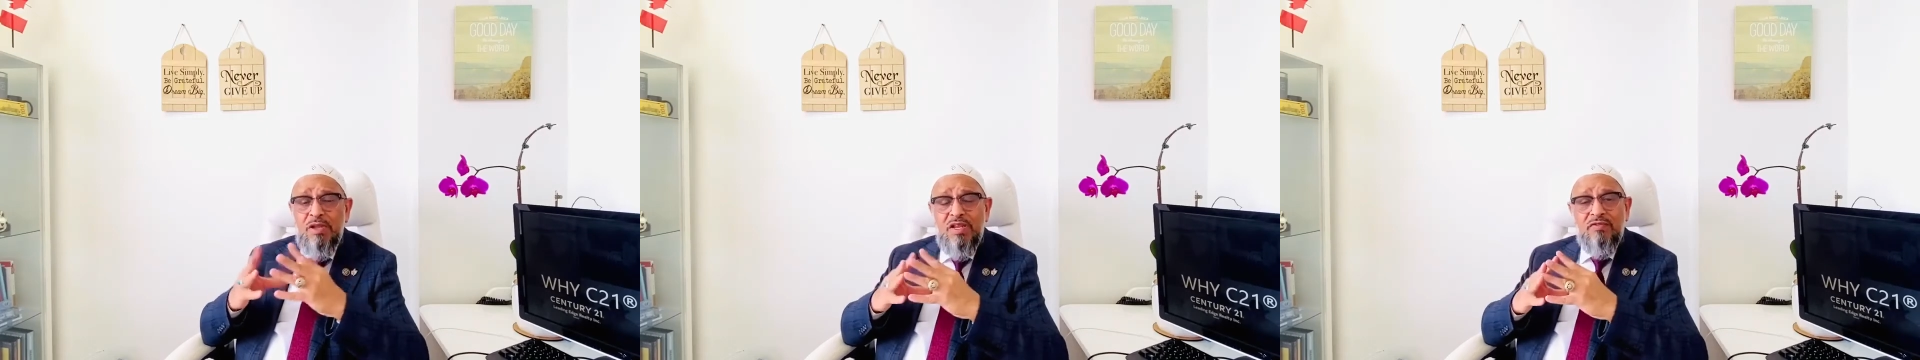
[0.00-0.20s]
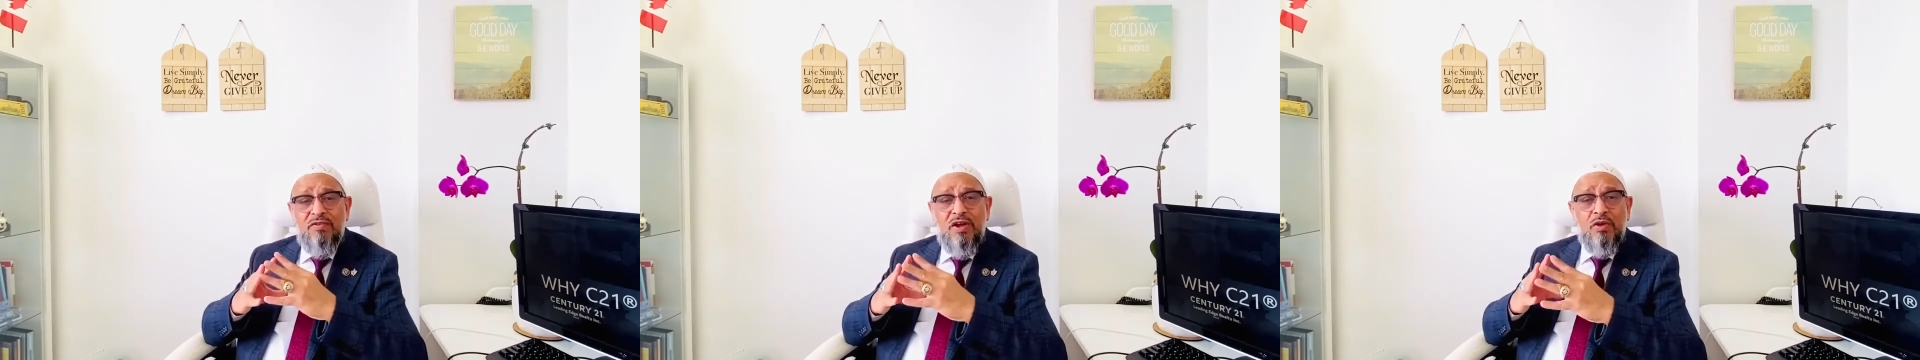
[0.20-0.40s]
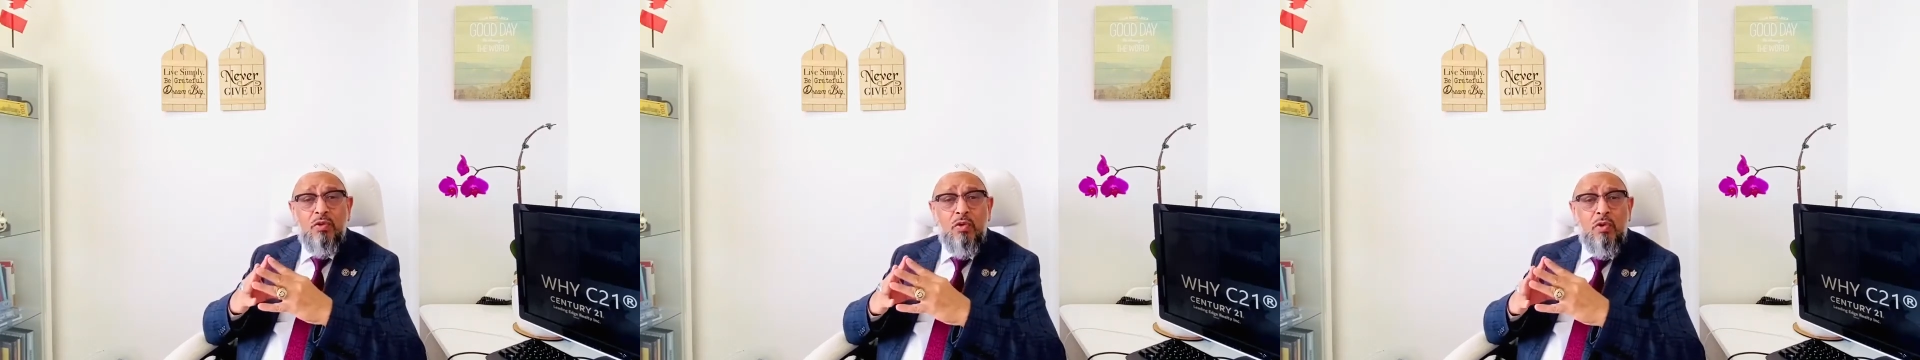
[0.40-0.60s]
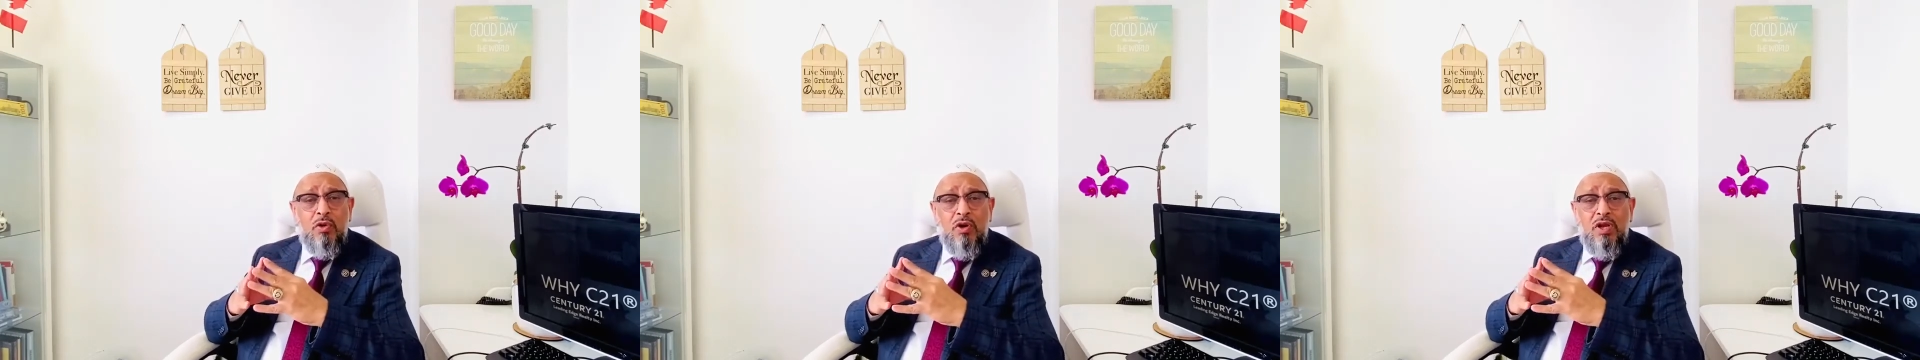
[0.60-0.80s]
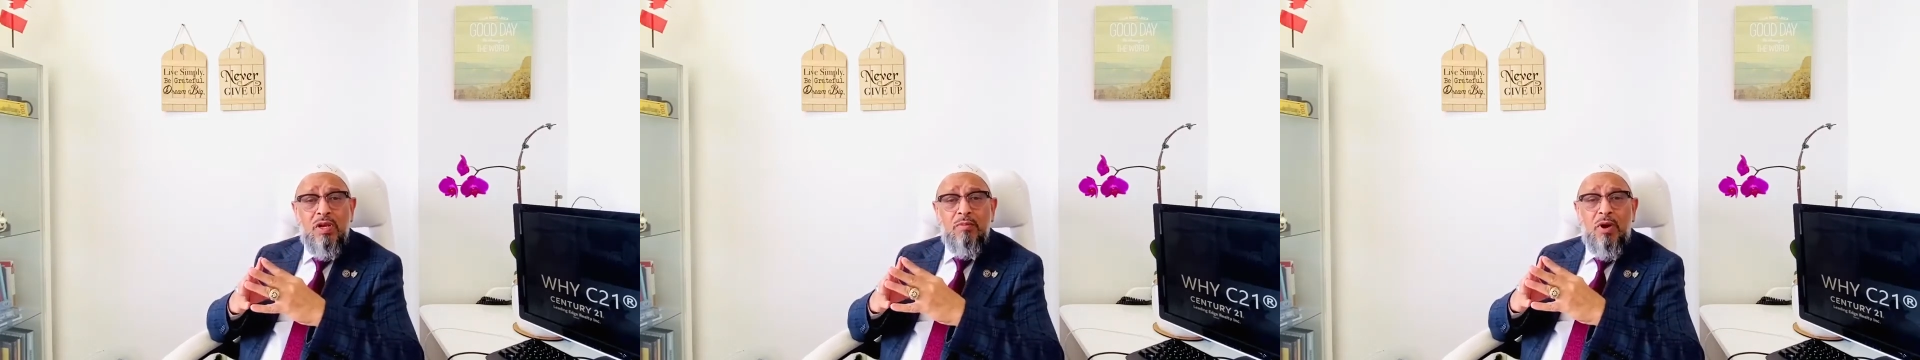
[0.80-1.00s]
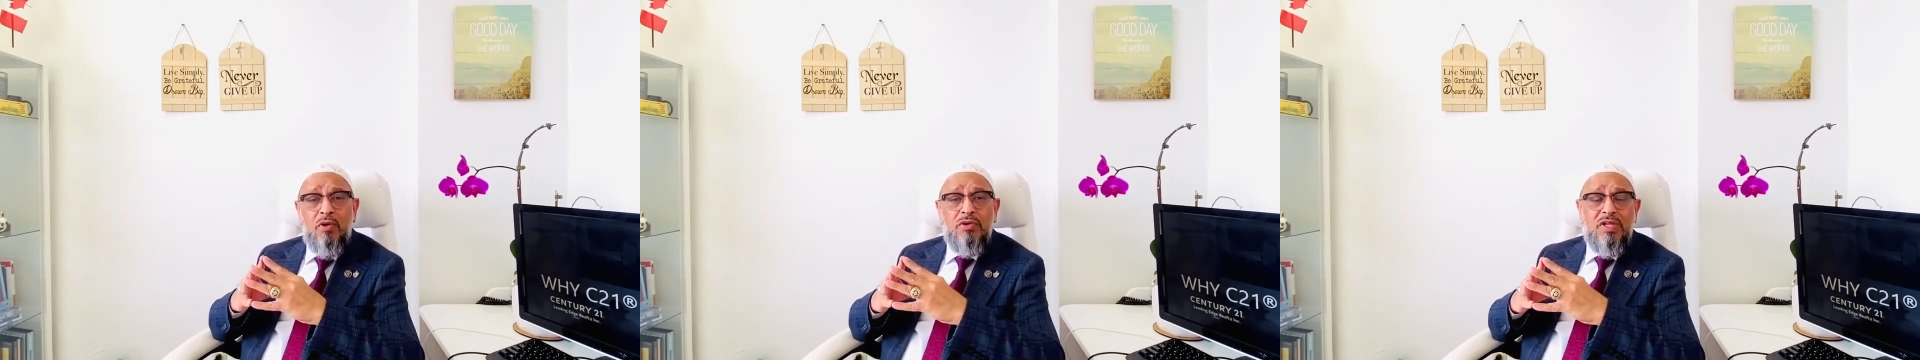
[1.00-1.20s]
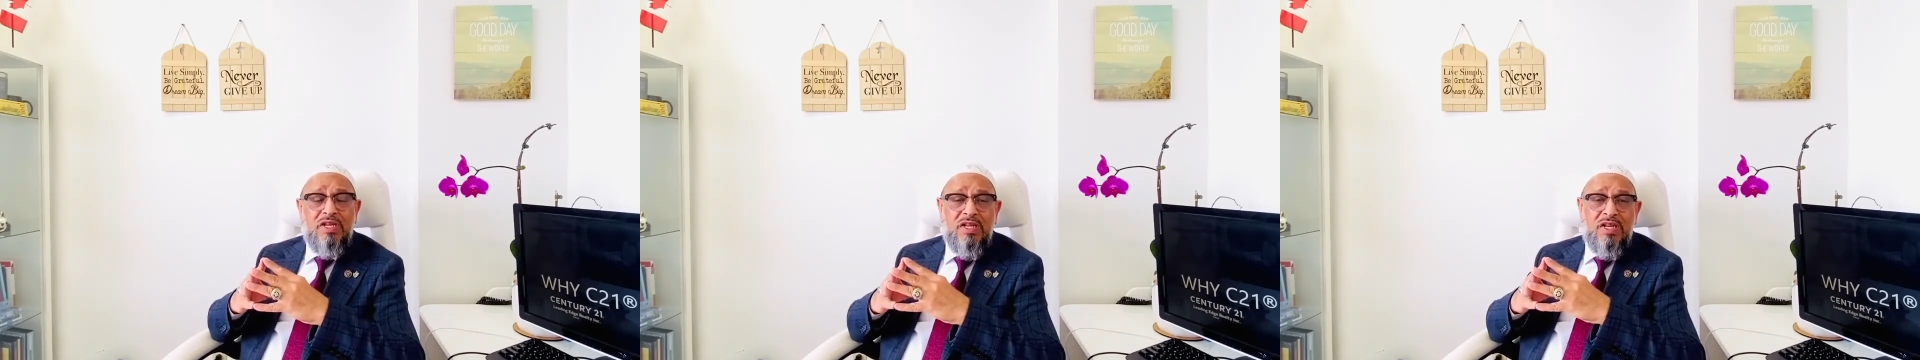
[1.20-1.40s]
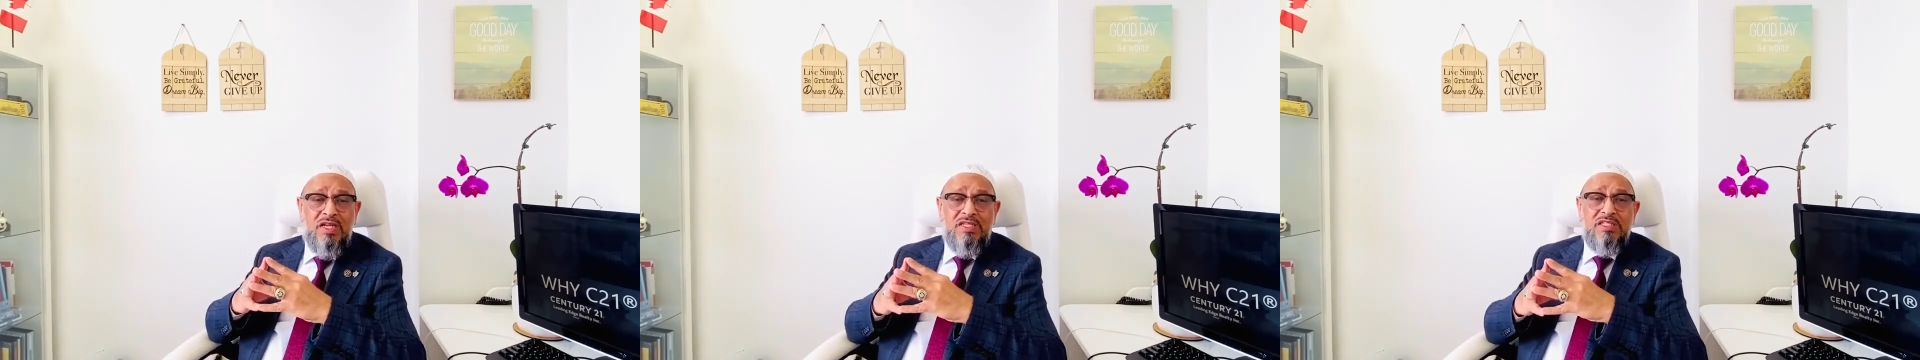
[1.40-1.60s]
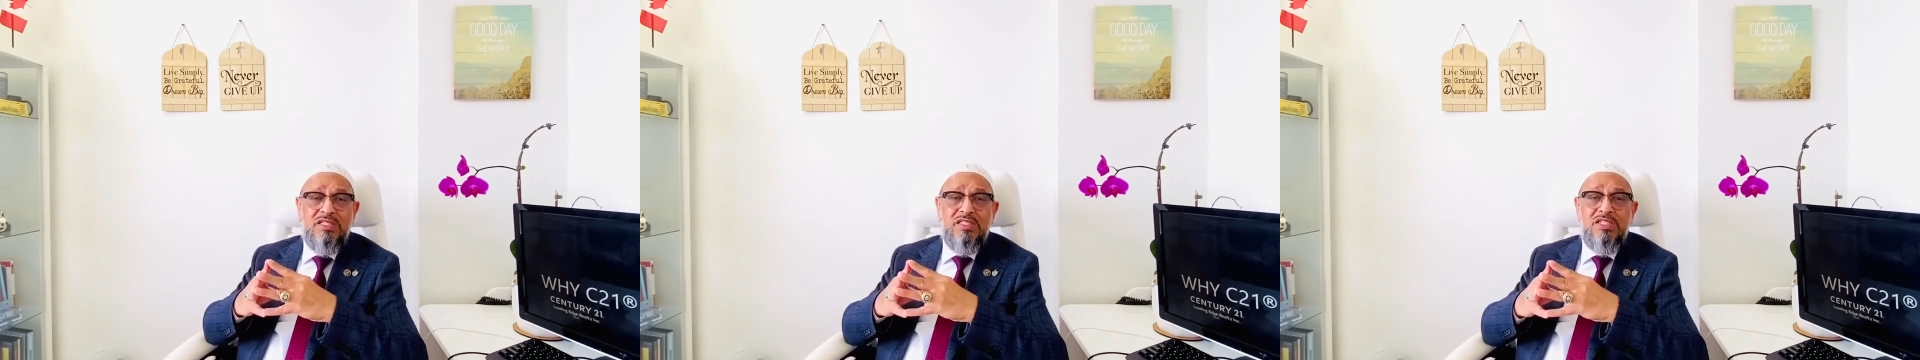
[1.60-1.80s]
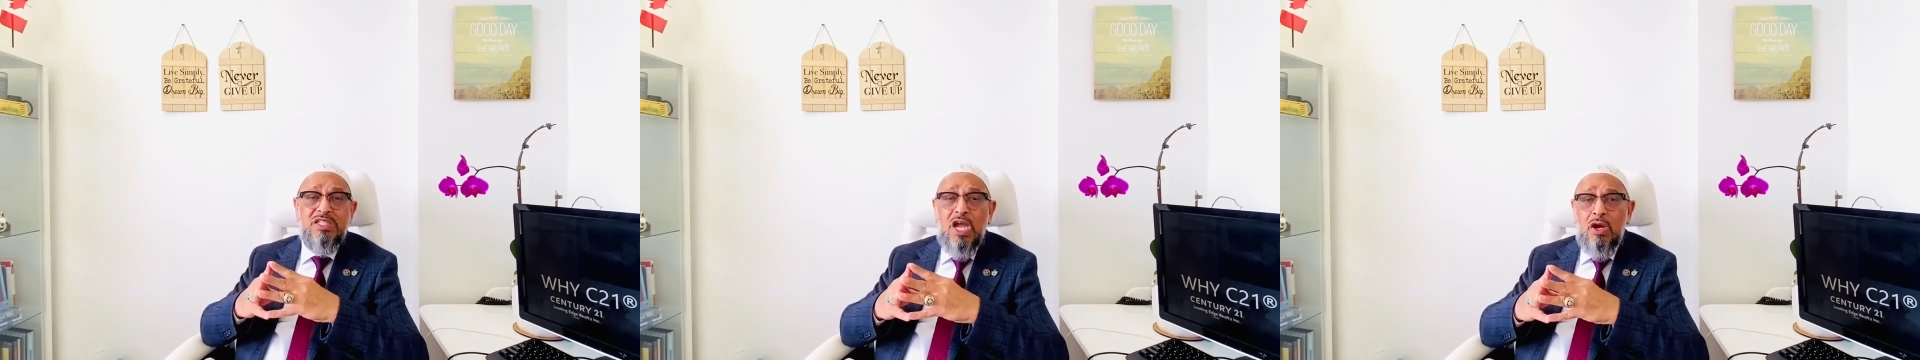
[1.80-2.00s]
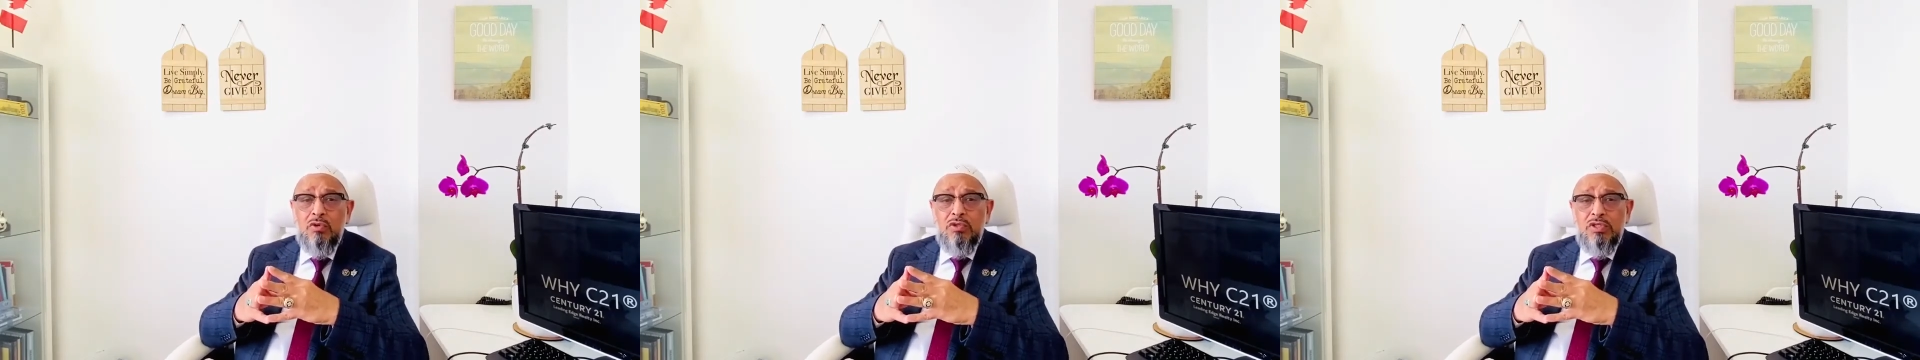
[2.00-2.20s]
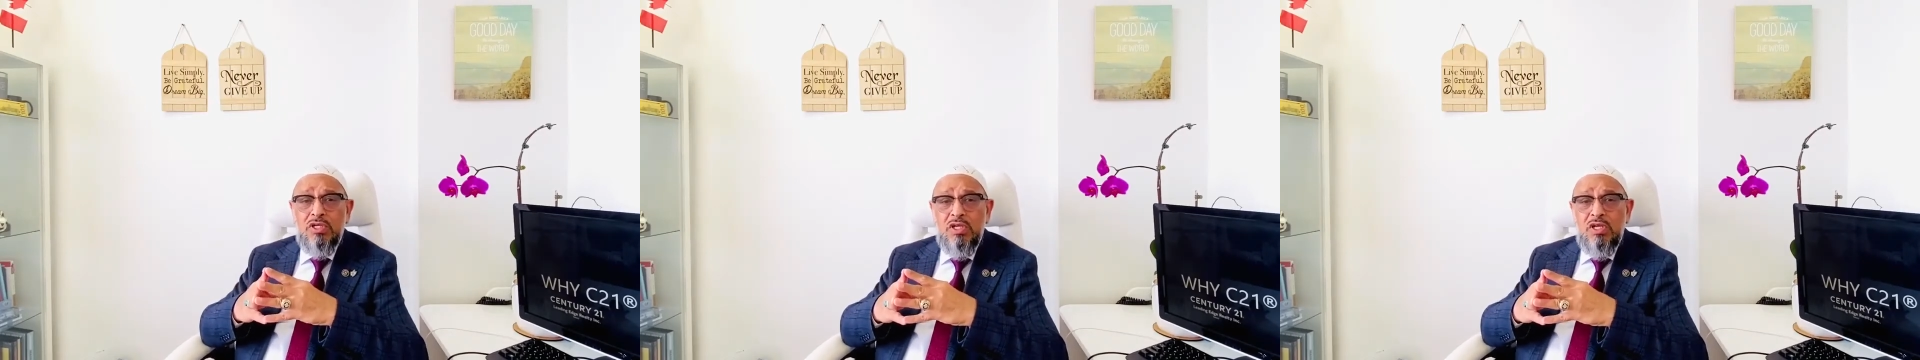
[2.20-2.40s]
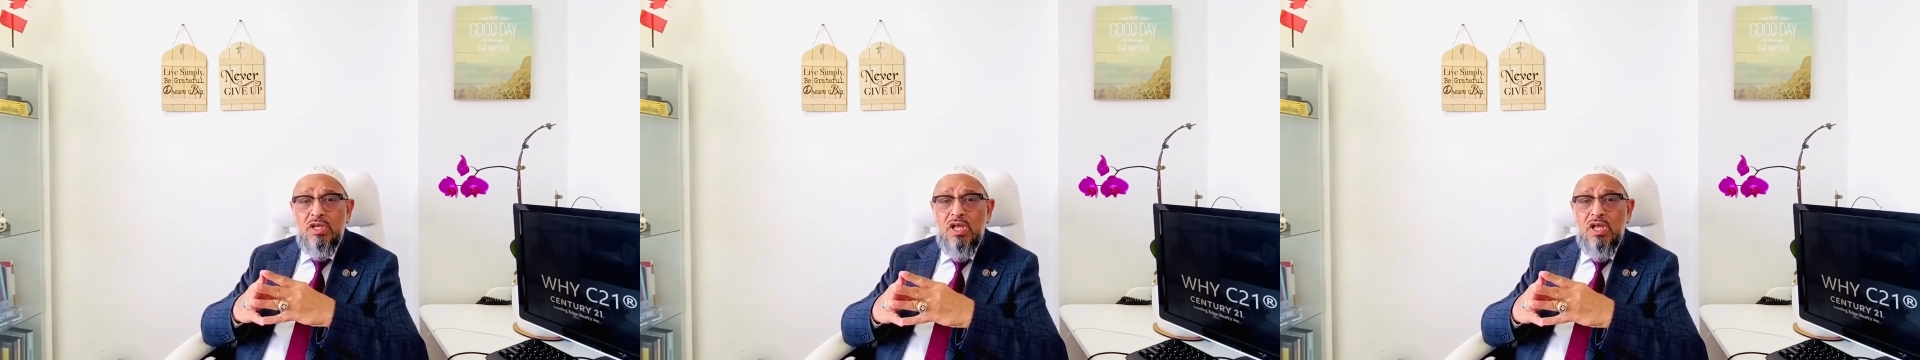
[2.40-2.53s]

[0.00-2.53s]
if I go on a mountain and I shout,